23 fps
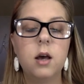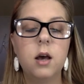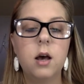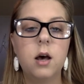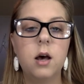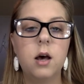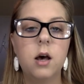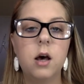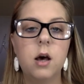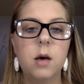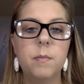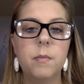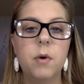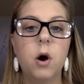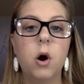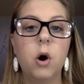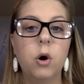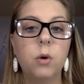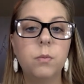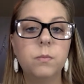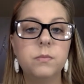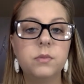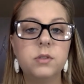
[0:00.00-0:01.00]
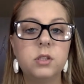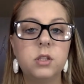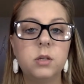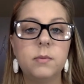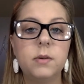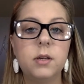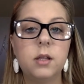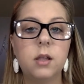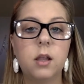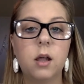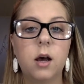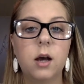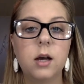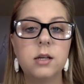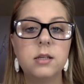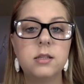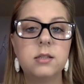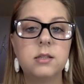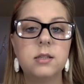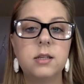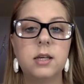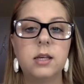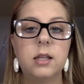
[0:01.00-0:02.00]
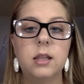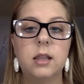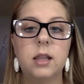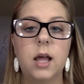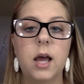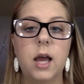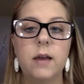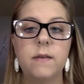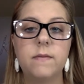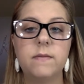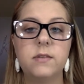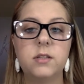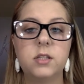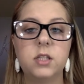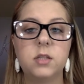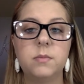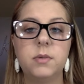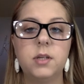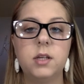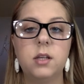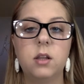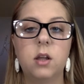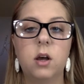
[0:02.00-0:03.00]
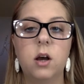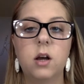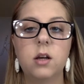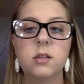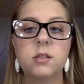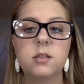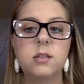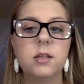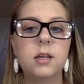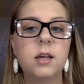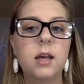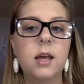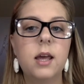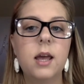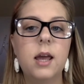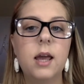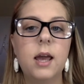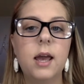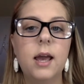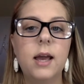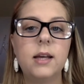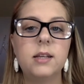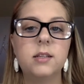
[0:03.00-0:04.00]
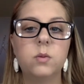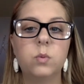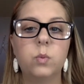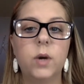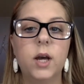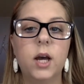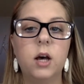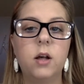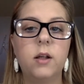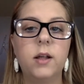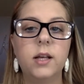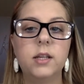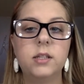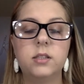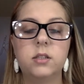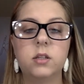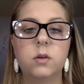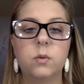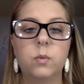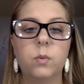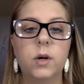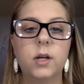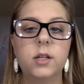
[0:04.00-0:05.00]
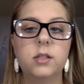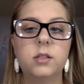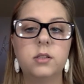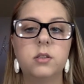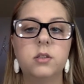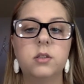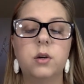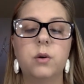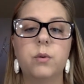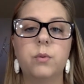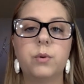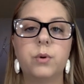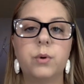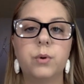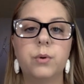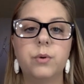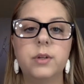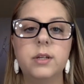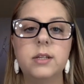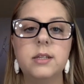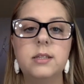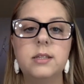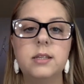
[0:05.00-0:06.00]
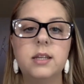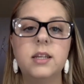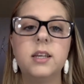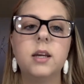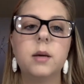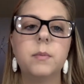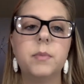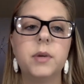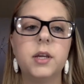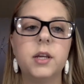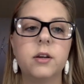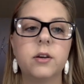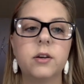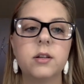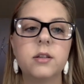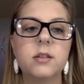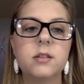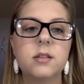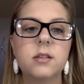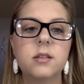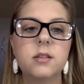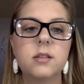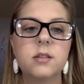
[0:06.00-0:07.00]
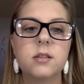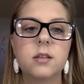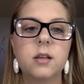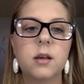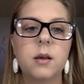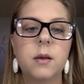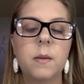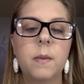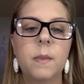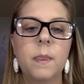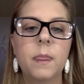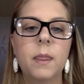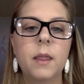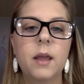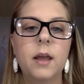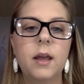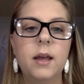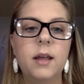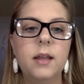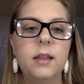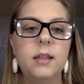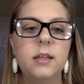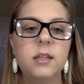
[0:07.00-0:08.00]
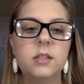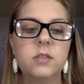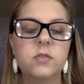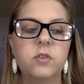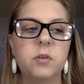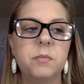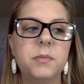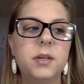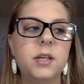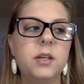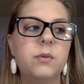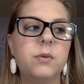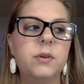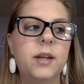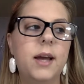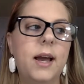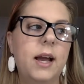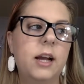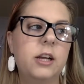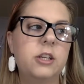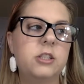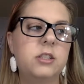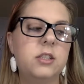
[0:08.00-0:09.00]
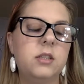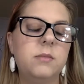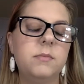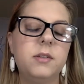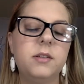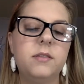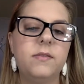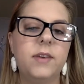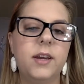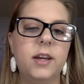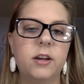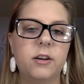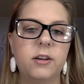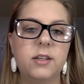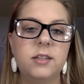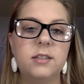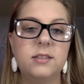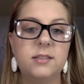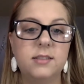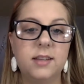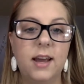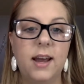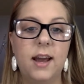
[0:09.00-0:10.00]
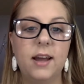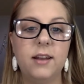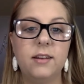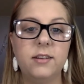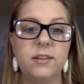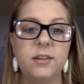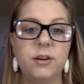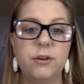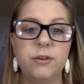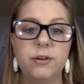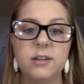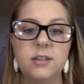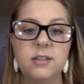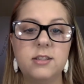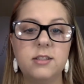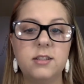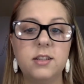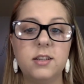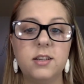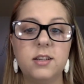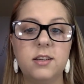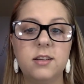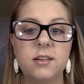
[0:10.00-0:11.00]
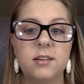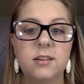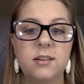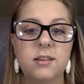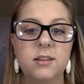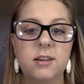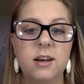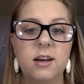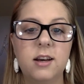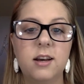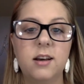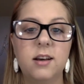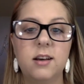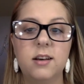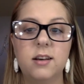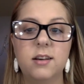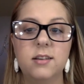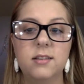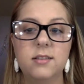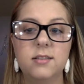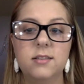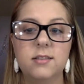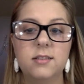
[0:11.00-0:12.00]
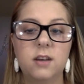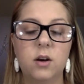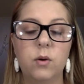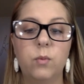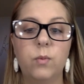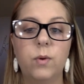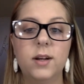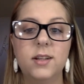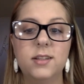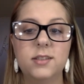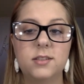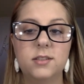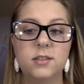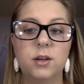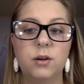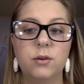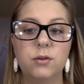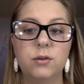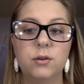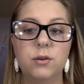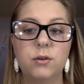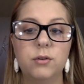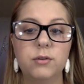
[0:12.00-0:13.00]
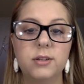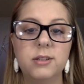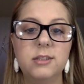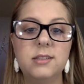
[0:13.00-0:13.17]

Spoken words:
homes to be lost, and lives to be lost, as well as their once known Golden City appearances. This for me would actually be very sad, to see a once known Golden